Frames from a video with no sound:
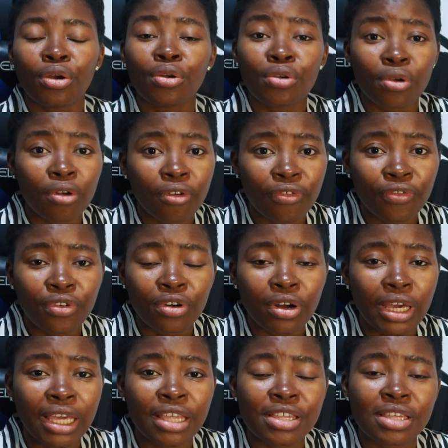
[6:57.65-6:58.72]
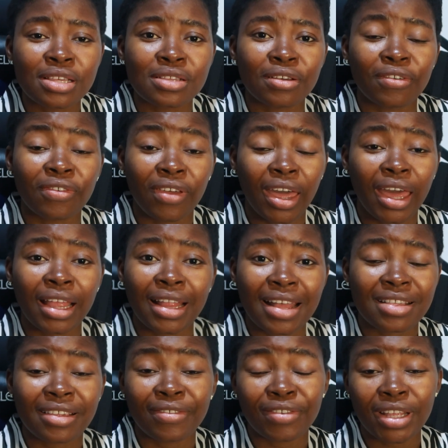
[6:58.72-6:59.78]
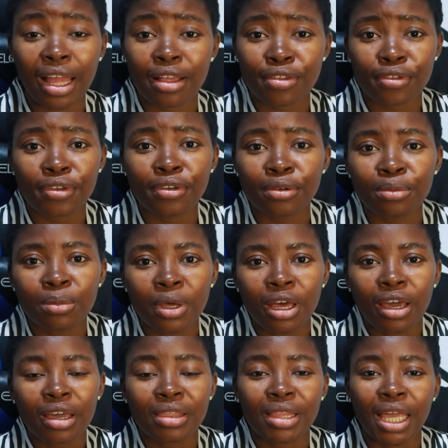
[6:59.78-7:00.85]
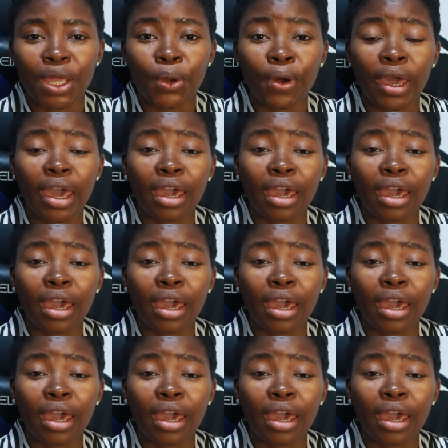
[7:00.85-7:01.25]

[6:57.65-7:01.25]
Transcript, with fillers: grow four inches of hair let's even assume that your